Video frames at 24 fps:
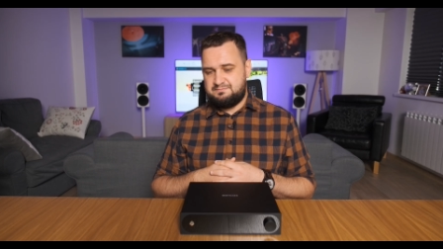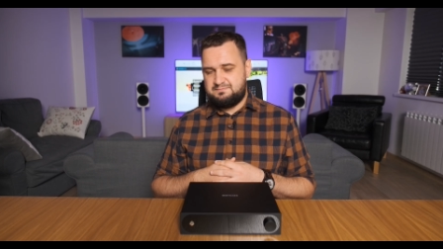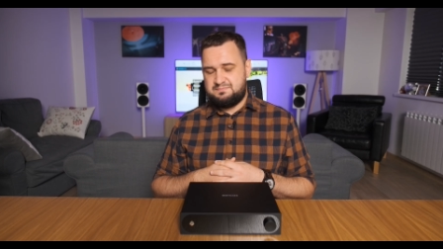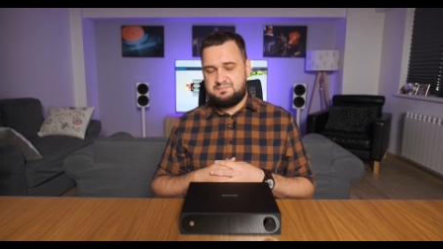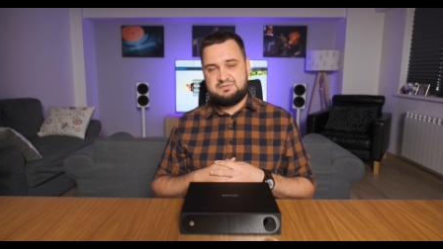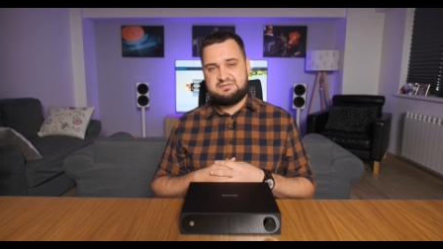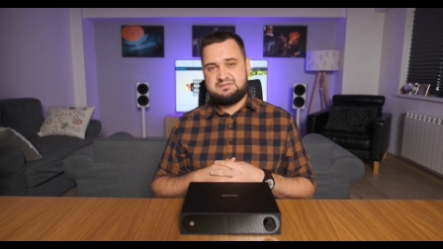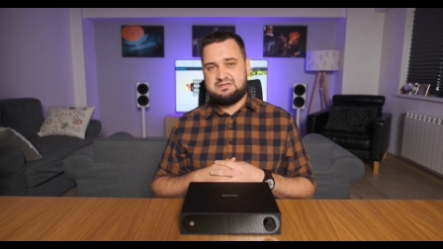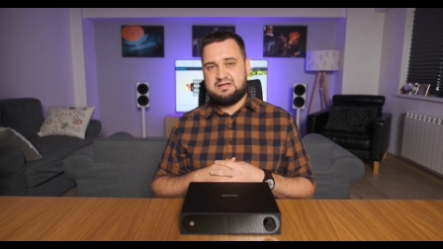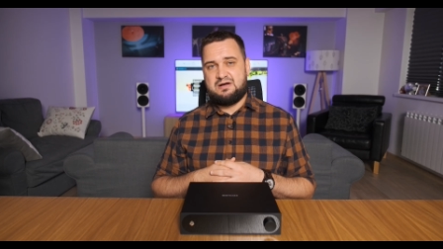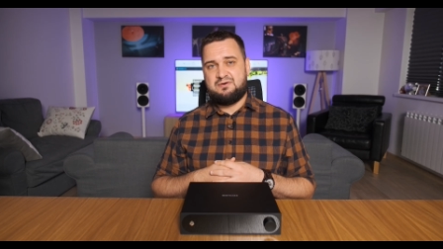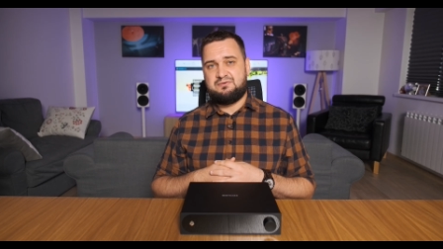
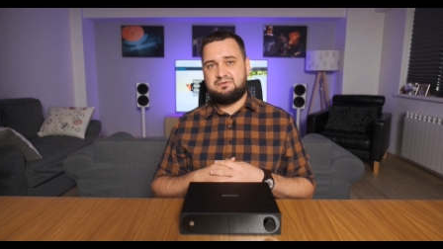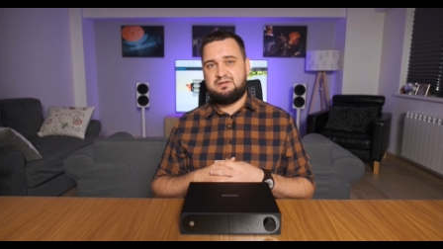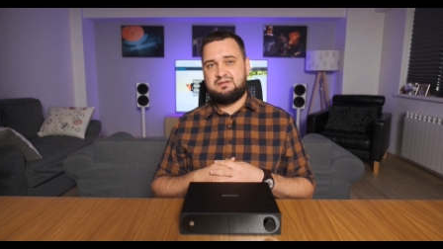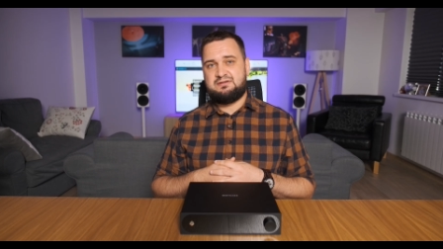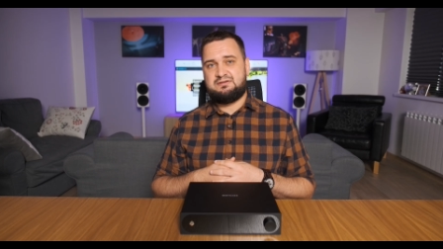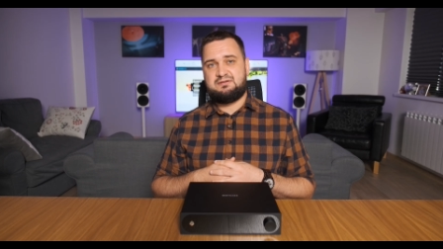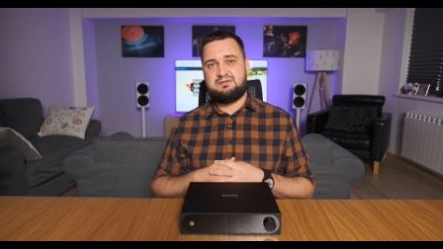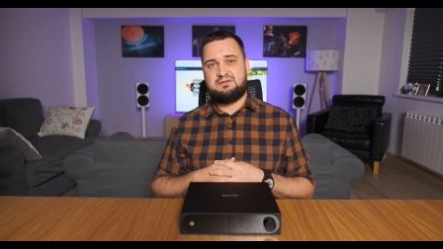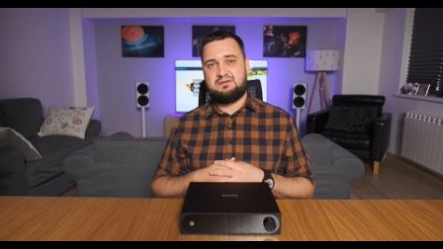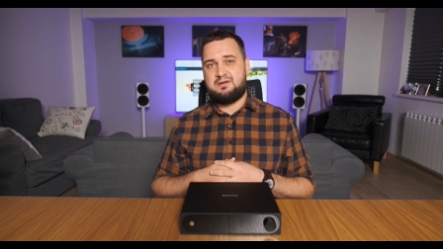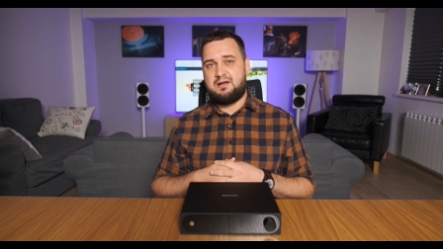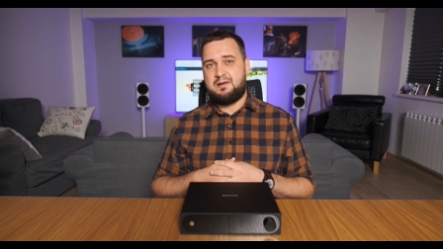
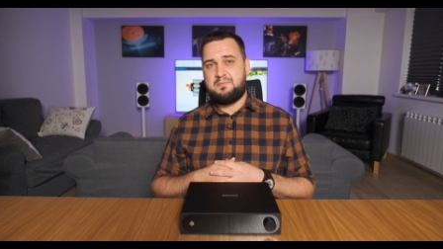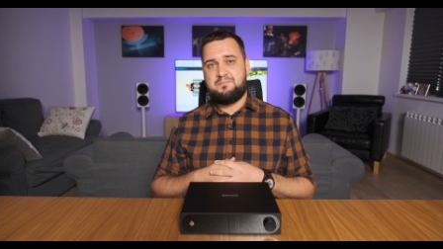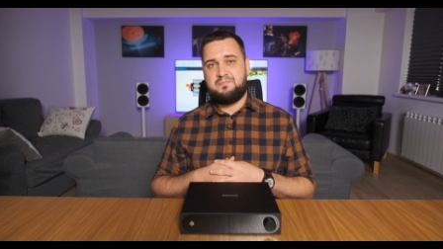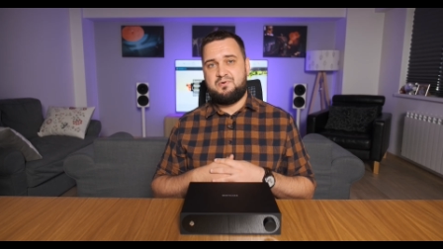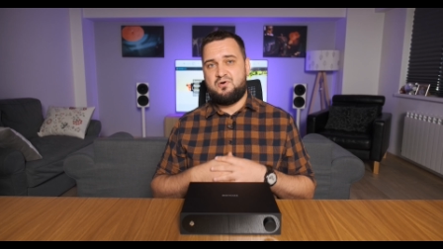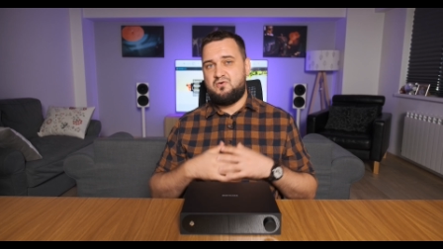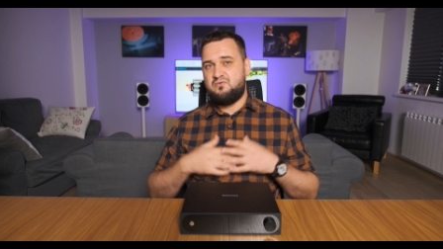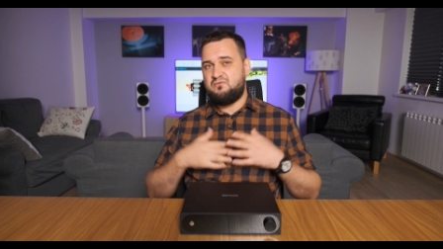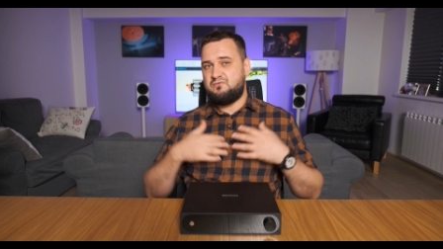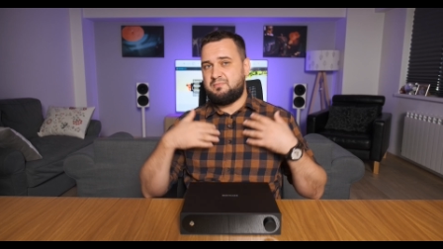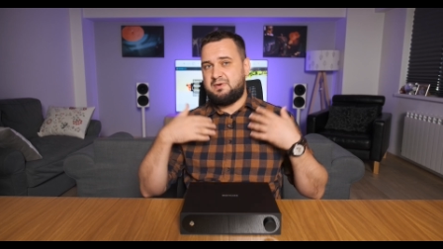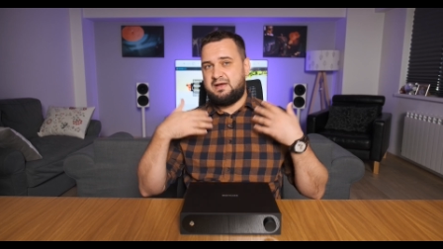sounded
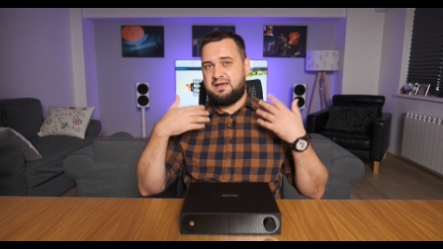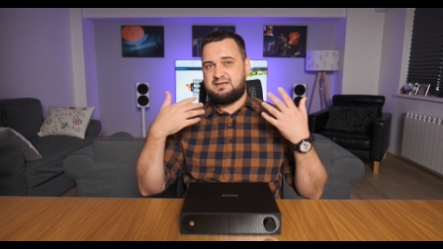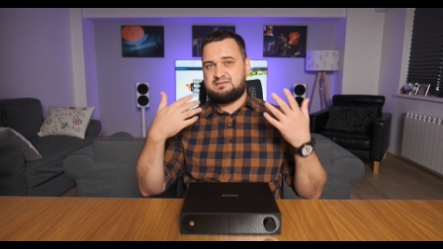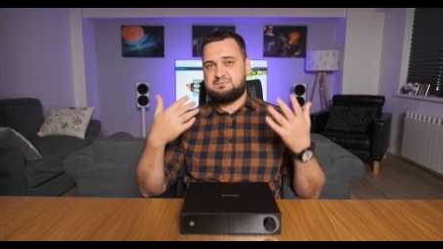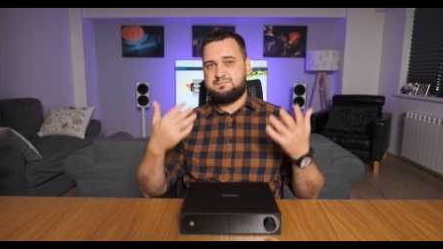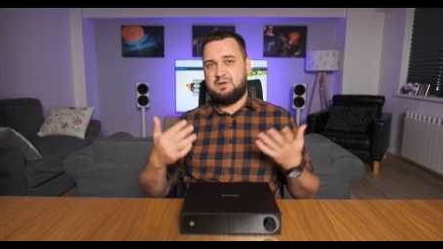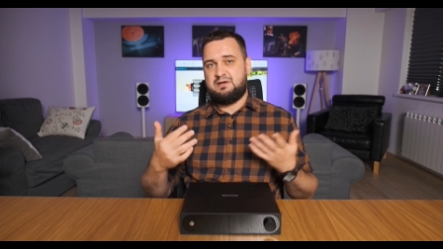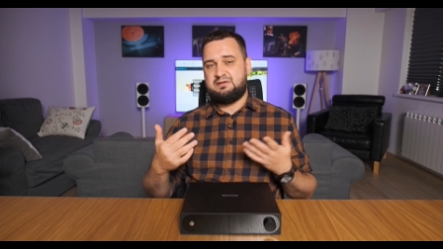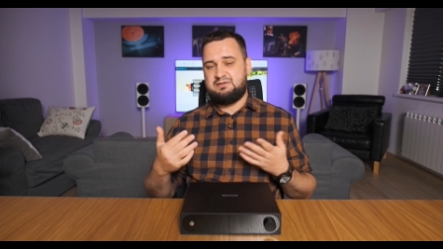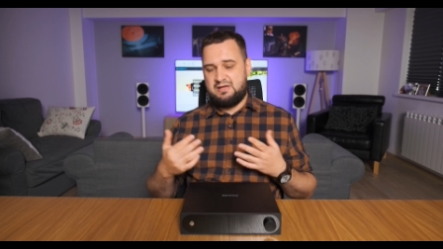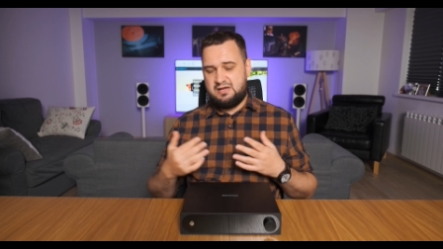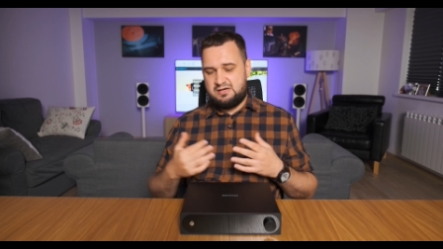above my
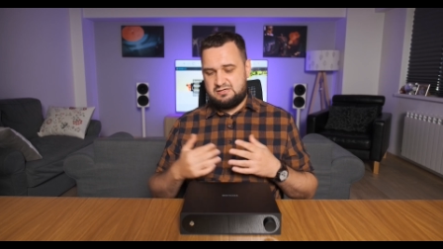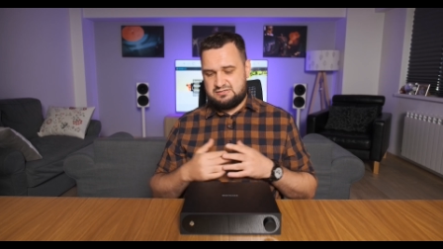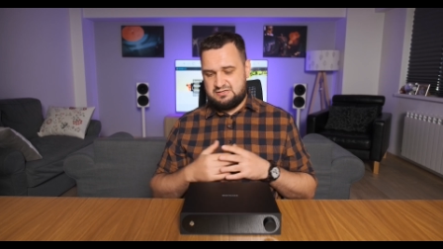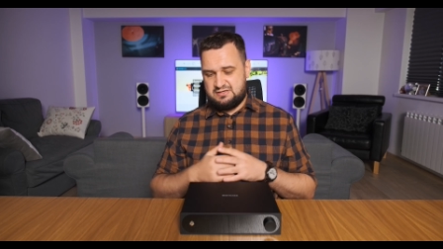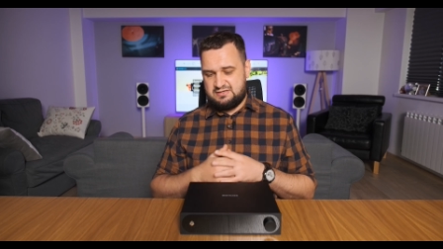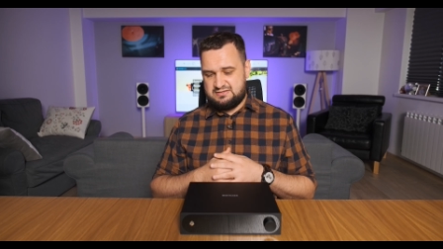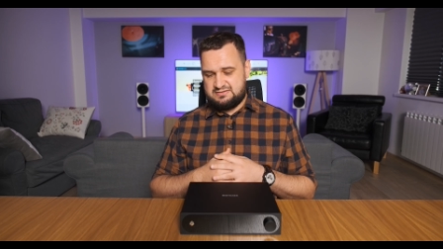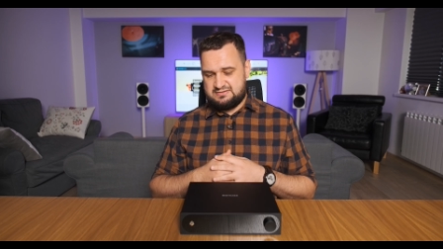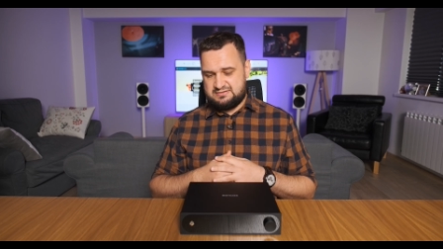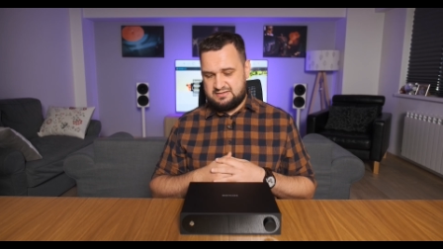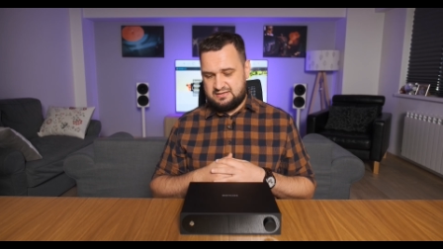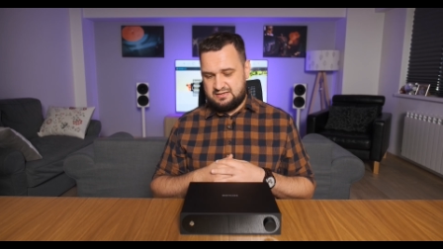
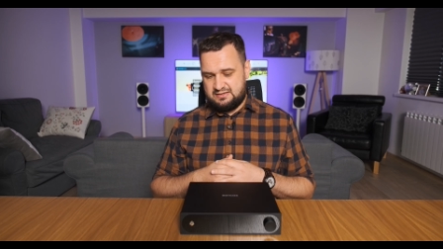expectations,